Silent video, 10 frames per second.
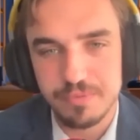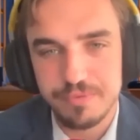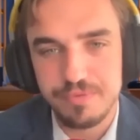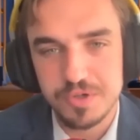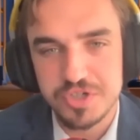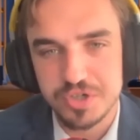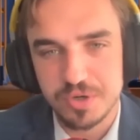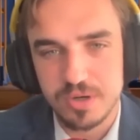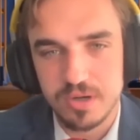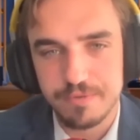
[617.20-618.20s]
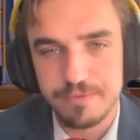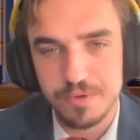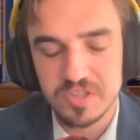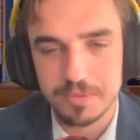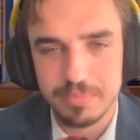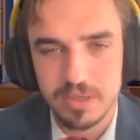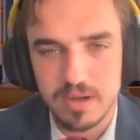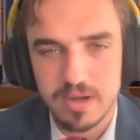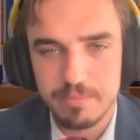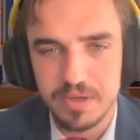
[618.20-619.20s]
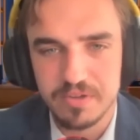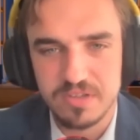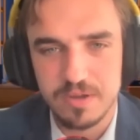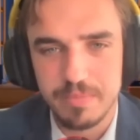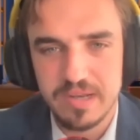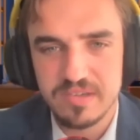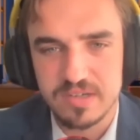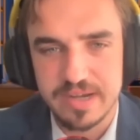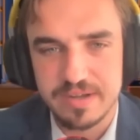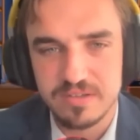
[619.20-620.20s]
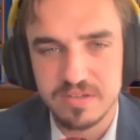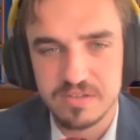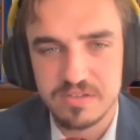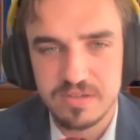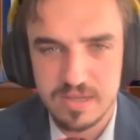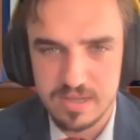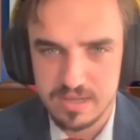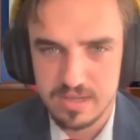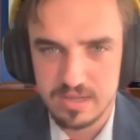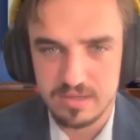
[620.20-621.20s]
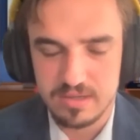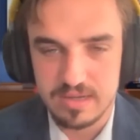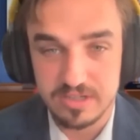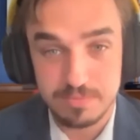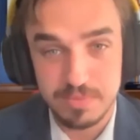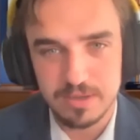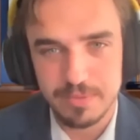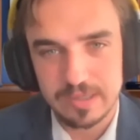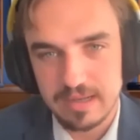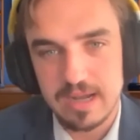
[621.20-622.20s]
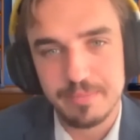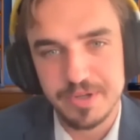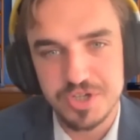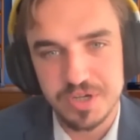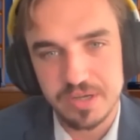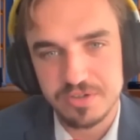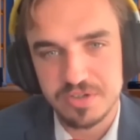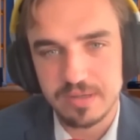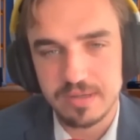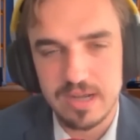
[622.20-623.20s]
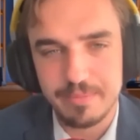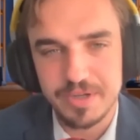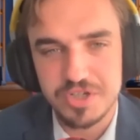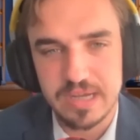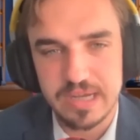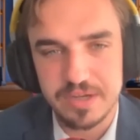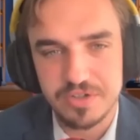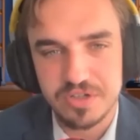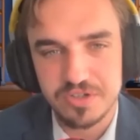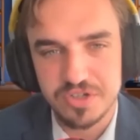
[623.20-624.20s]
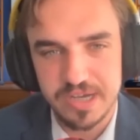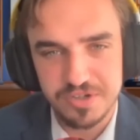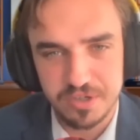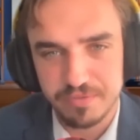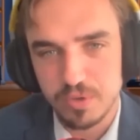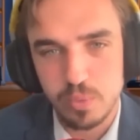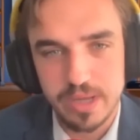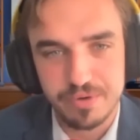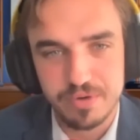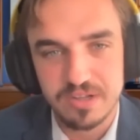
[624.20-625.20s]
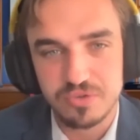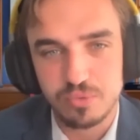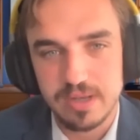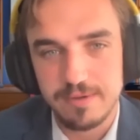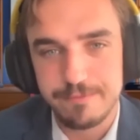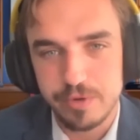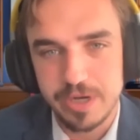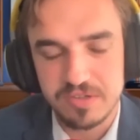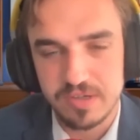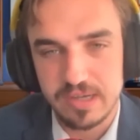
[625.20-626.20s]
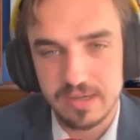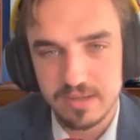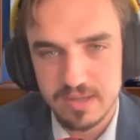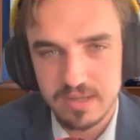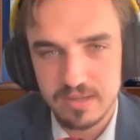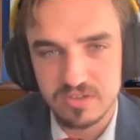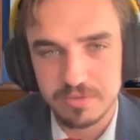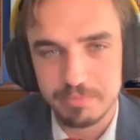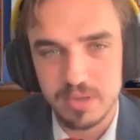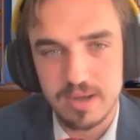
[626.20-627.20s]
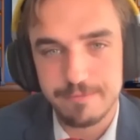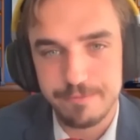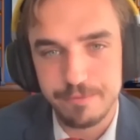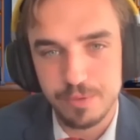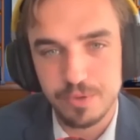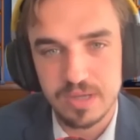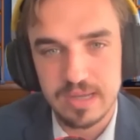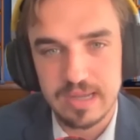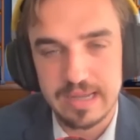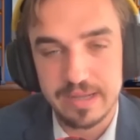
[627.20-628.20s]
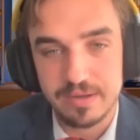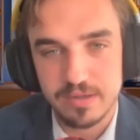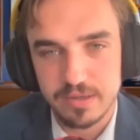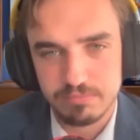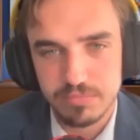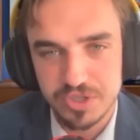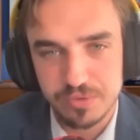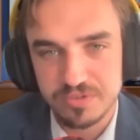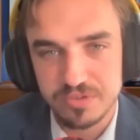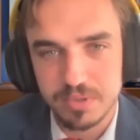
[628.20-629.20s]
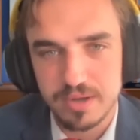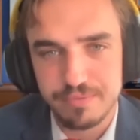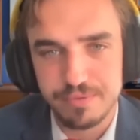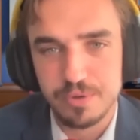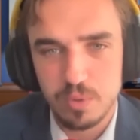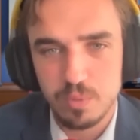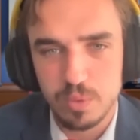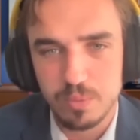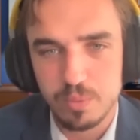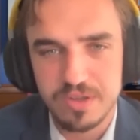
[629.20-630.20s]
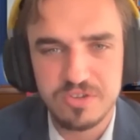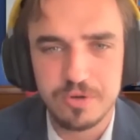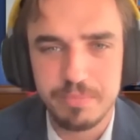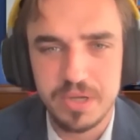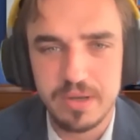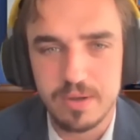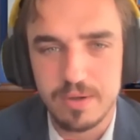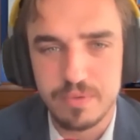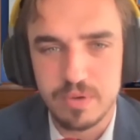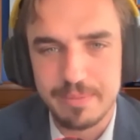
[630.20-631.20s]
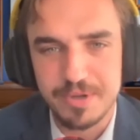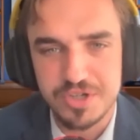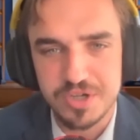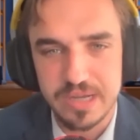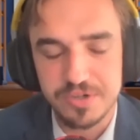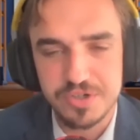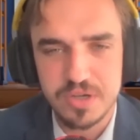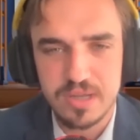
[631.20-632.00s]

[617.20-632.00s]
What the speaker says: future of food supply? Because there are many scientists that speak about climate change, the changing of the weather, that's really threatening the supply of food and, yeah, the general supply of food. What is your opinion of climate change